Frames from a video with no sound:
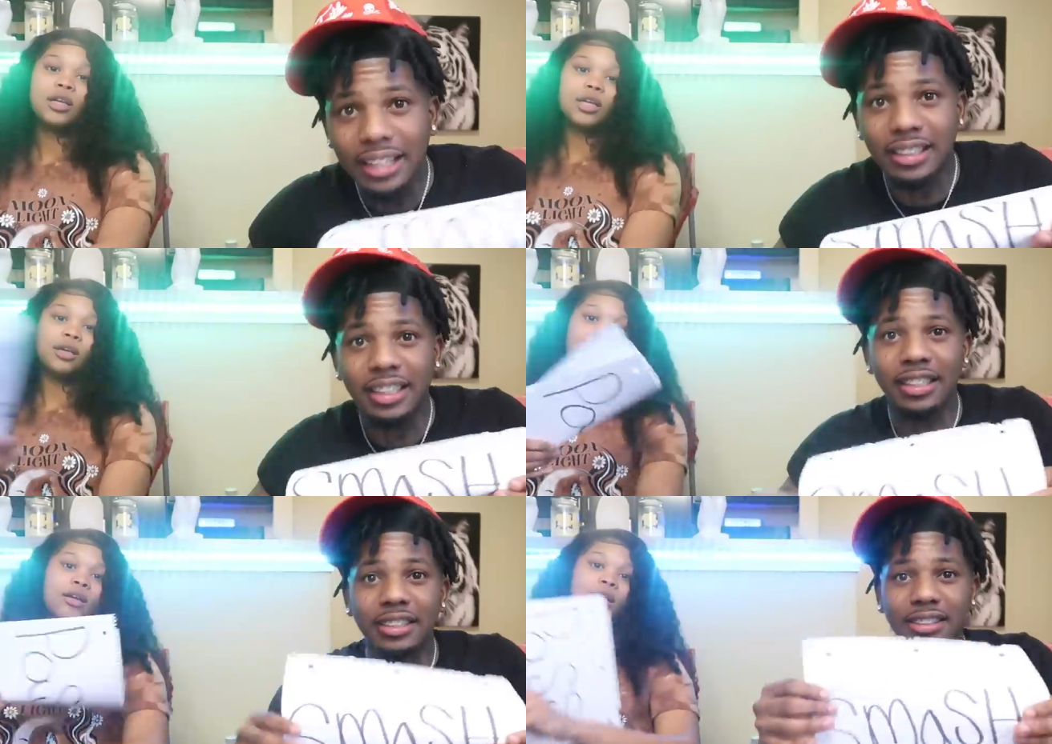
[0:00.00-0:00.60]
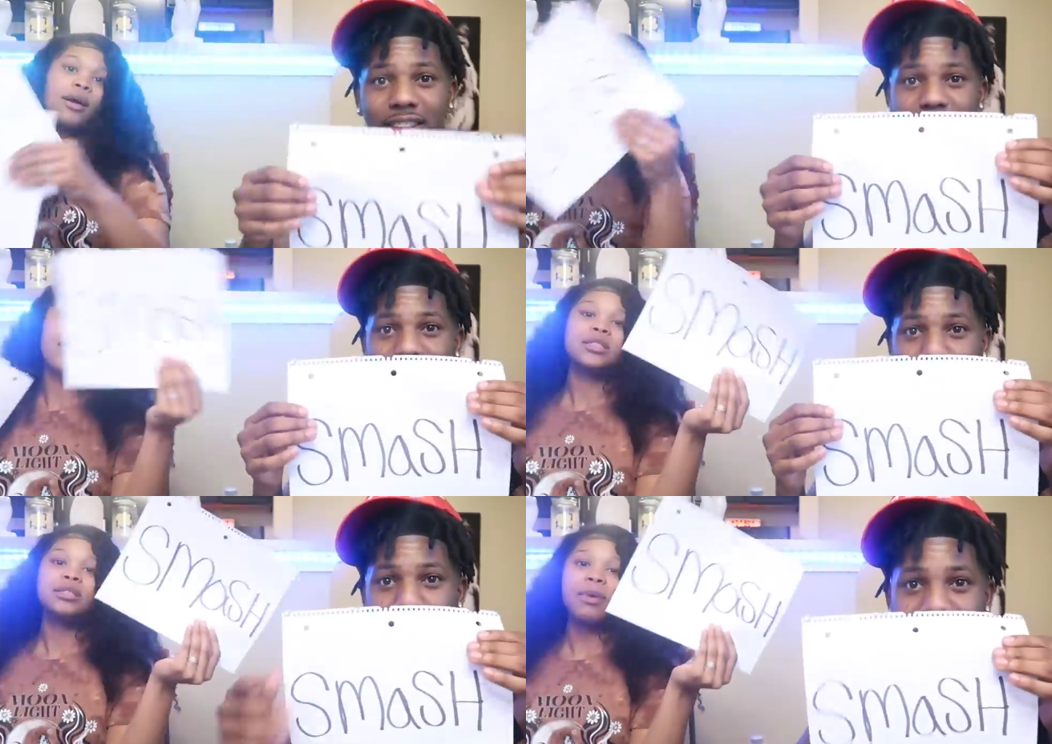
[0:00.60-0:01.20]
Speaker 1: got these,
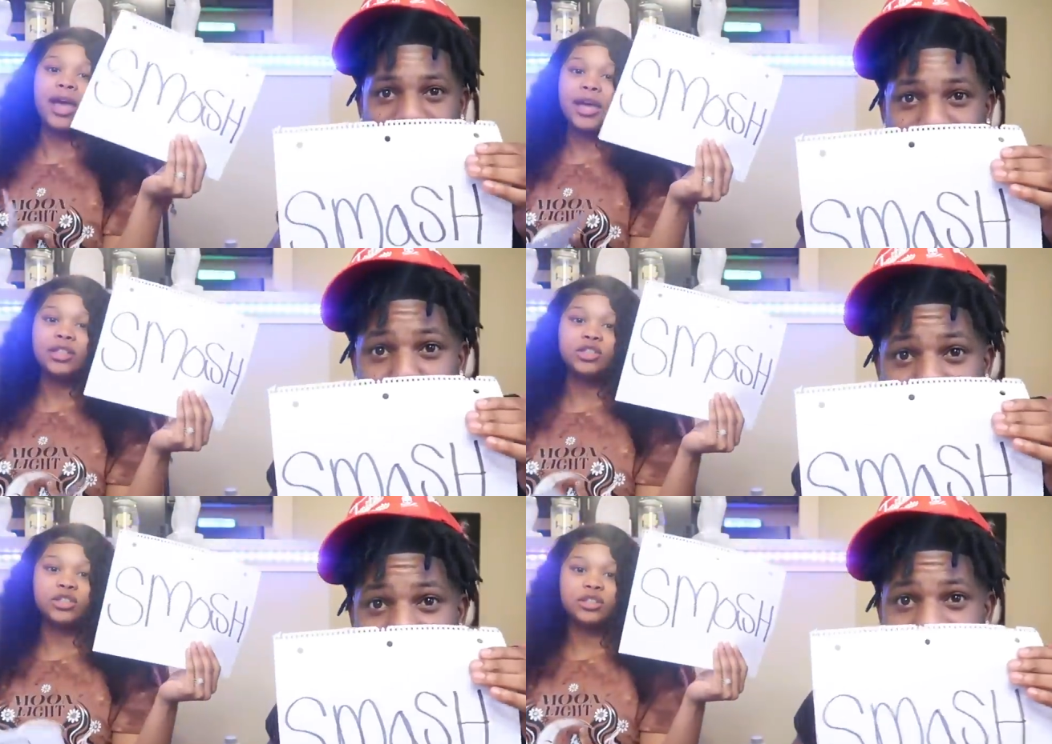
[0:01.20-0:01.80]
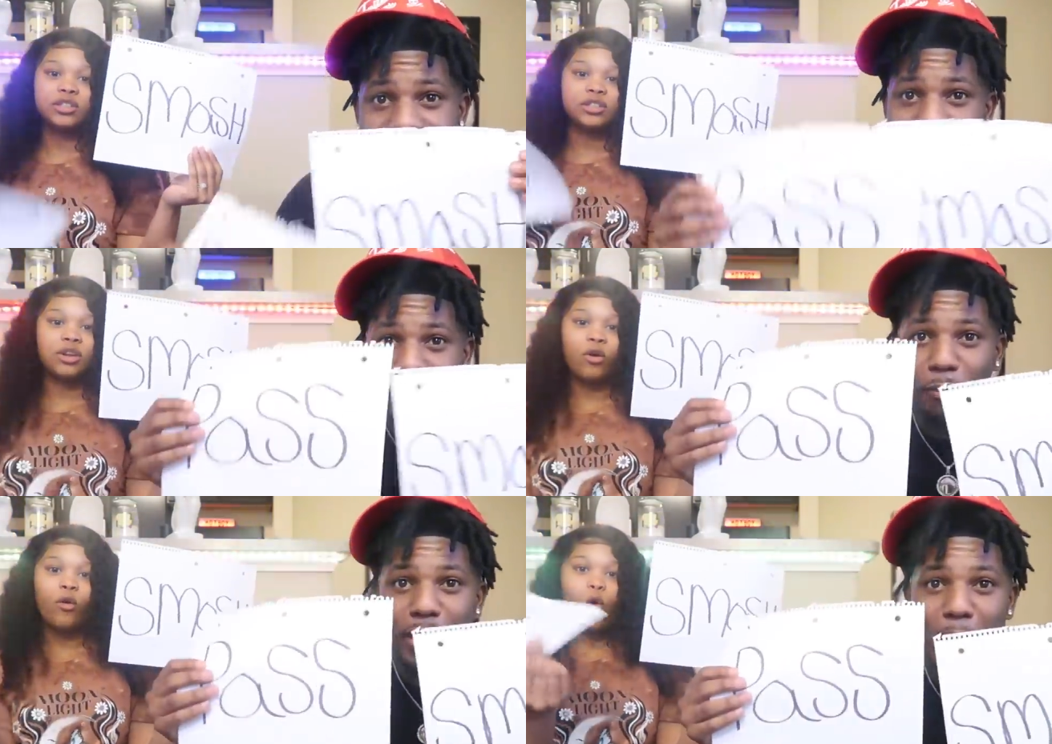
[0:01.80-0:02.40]
we got smash,
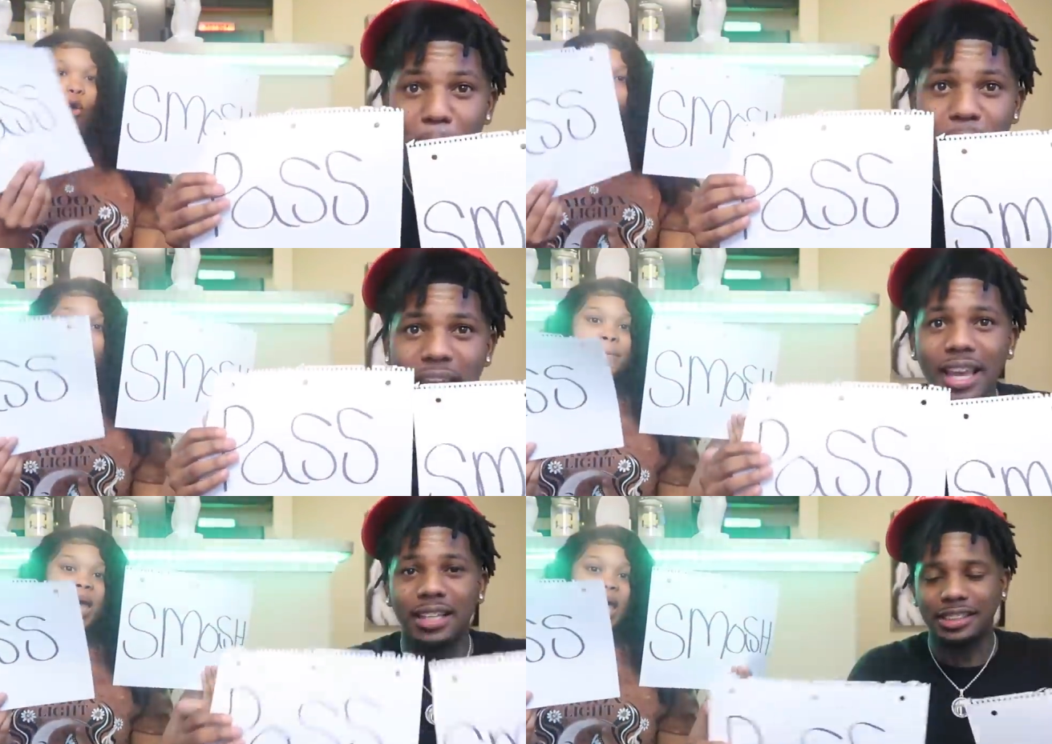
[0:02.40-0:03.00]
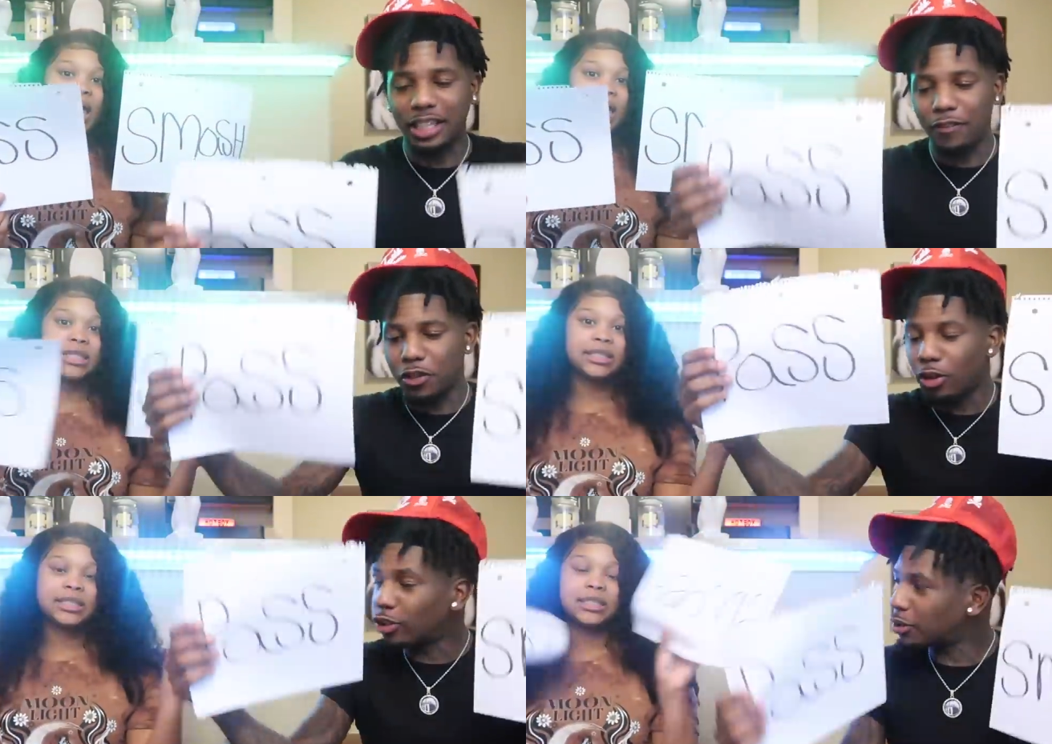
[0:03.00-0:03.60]
and we got pass. If
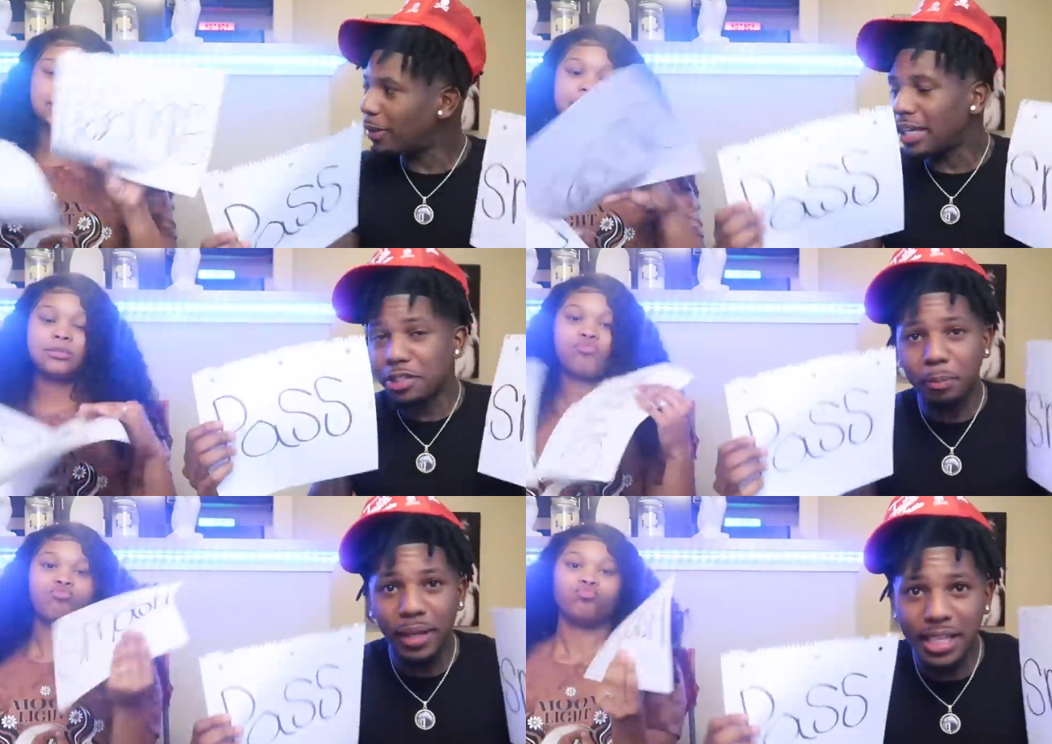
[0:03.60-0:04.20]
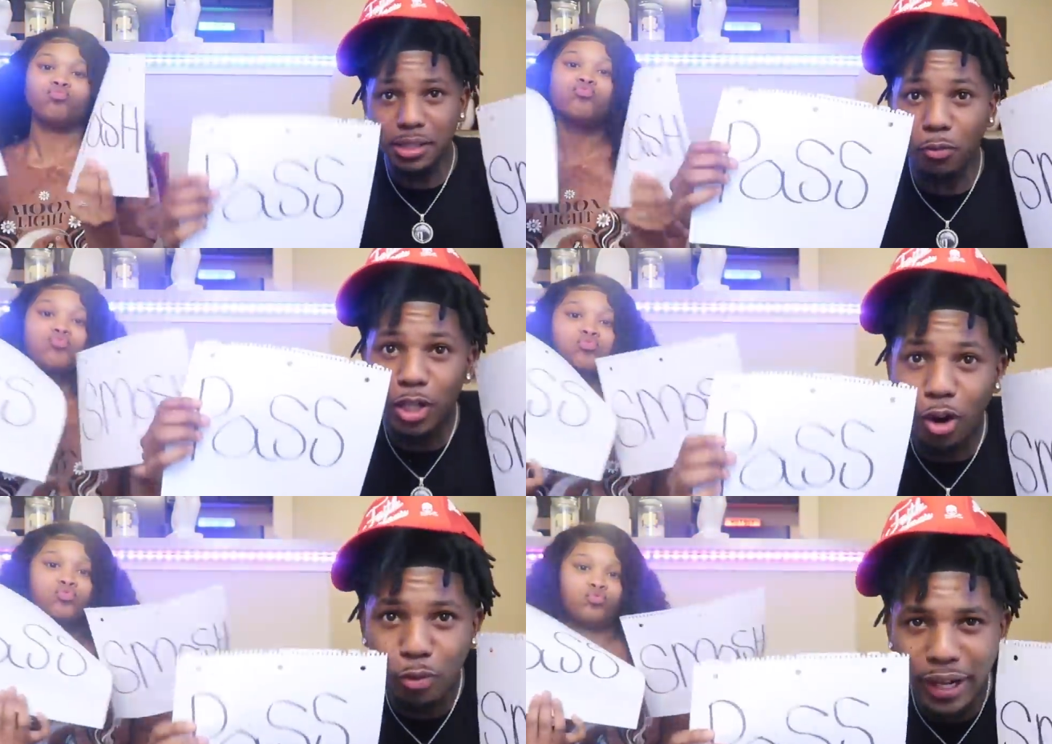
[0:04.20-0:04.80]
you gonna smash or pass them, we
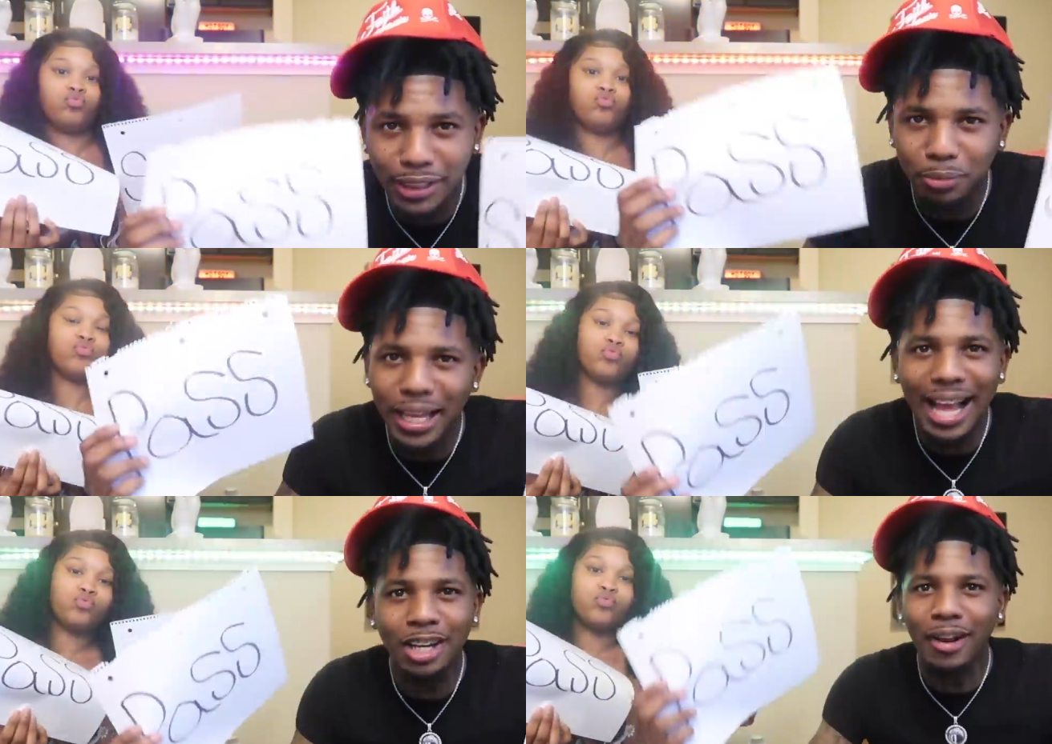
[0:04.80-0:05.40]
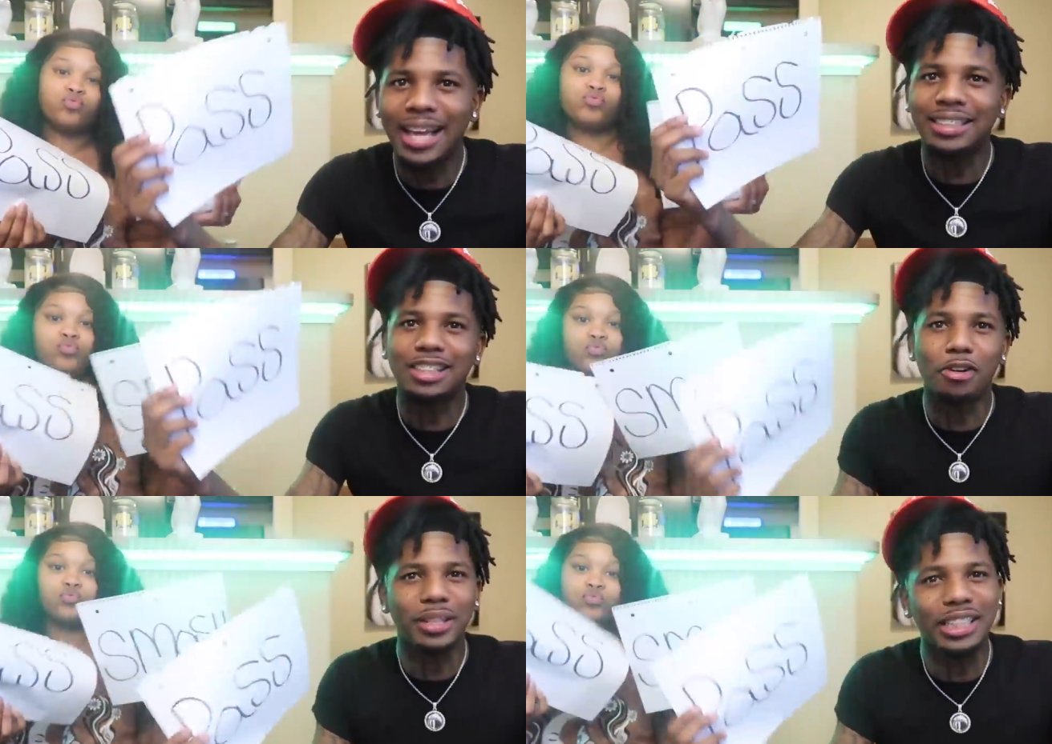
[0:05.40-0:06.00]
gonna raise them. Y'all know how this
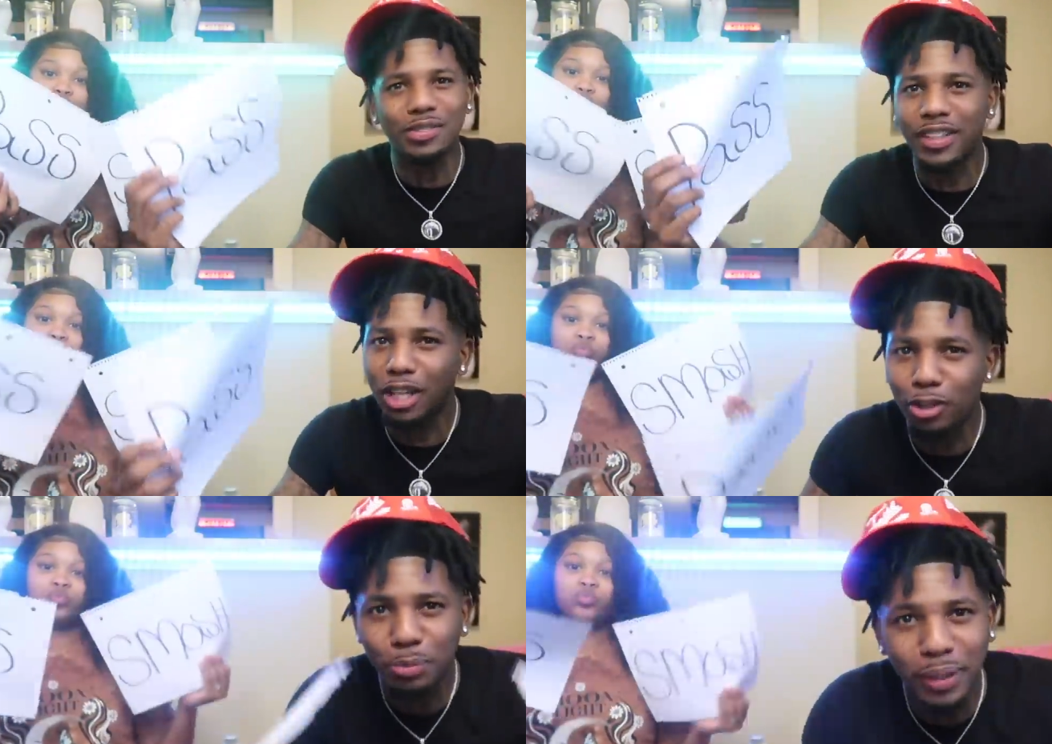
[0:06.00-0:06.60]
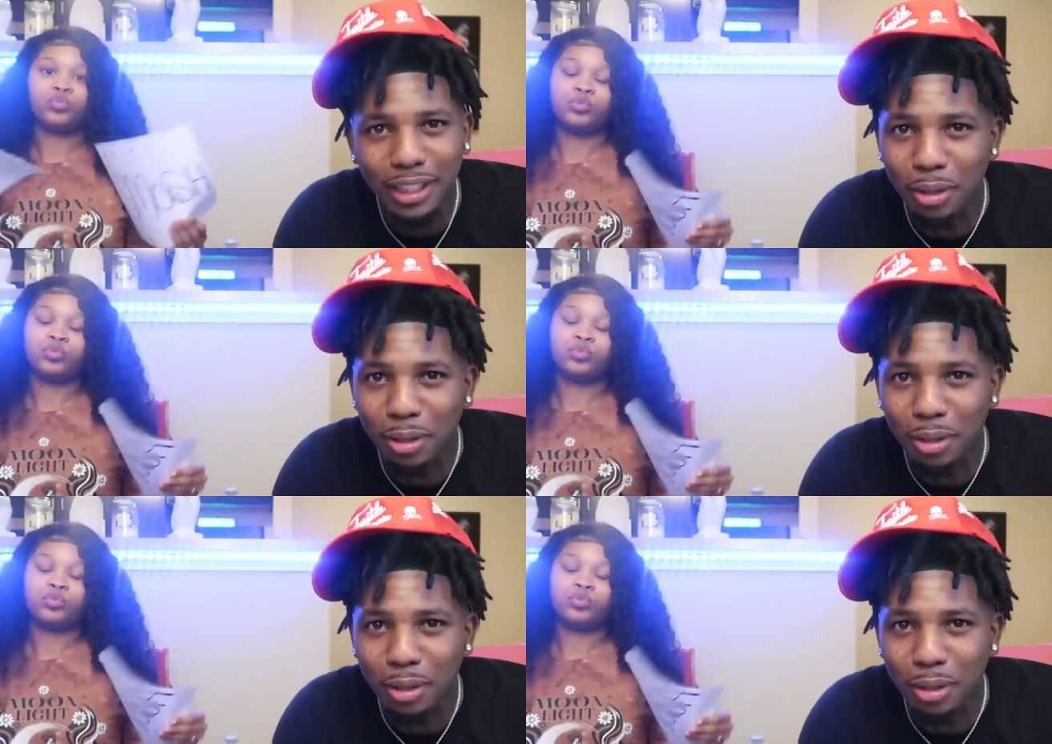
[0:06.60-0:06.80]
go. These videos been